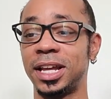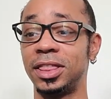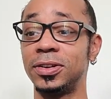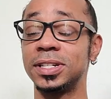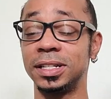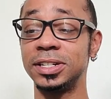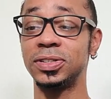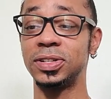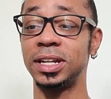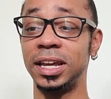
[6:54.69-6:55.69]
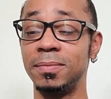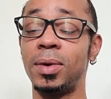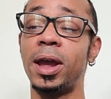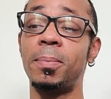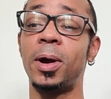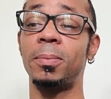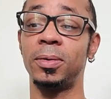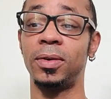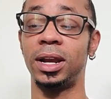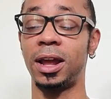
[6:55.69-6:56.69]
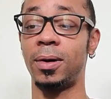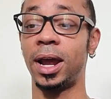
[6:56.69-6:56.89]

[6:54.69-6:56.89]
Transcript: And there's a lizard in my apartment right now,